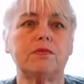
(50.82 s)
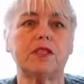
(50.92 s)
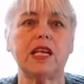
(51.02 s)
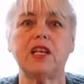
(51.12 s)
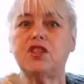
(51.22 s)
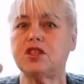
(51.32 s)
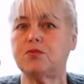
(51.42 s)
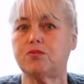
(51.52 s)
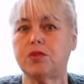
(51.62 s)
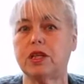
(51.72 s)
Sage
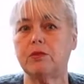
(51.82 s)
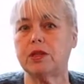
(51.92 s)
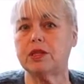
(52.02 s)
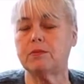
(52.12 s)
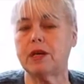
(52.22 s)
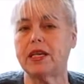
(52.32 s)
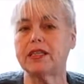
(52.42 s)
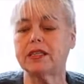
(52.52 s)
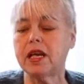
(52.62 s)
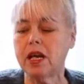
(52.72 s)
is really one of the
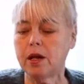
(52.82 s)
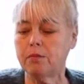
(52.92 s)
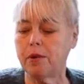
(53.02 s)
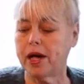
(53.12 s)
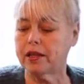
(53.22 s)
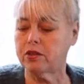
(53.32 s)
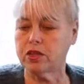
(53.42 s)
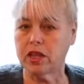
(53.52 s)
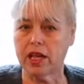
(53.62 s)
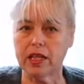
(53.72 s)
best, but
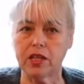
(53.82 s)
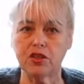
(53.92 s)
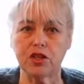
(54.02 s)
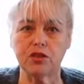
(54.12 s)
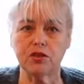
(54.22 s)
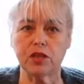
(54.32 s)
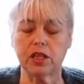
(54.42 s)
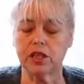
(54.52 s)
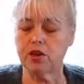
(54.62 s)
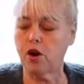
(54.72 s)
there's a lot of things you can do to
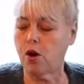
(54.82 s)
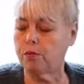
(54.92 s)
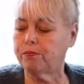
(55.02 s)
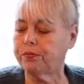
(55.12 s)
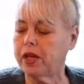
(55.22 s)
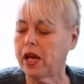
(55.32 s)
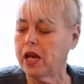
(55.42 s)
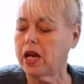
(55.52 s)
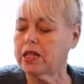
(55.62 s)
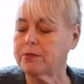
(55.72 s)
clear your home,
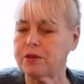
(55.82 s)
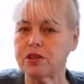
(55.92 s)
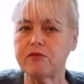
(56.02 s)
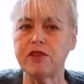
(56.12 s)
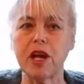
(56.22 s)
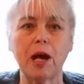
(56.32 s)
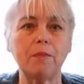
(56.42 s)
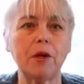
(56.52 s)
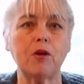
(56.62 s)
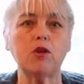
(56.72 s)
especially if you
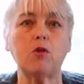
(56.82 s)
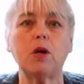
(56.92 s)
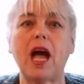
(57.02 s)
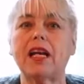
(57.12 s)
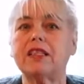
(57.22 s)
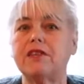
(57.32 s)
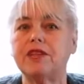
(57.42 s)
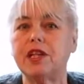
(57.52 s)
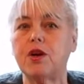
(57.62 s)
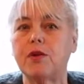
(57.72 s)
have paranormal
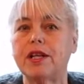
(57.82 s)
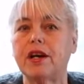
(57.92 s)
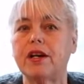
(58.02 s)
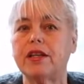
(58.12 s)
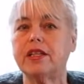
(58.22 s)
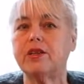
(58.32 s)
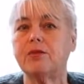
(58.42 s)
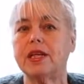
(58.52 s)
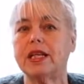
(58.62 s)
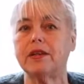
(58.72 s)
activity going on and you
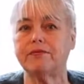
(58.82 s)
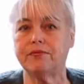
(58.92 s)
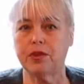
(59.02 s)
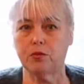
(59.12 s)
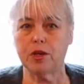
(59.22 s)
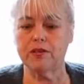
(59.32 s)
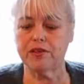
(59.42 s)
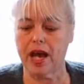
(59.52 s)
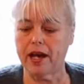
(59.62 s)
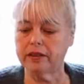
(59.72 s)
want to get rid of
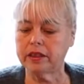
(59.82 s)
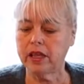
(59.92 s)
that.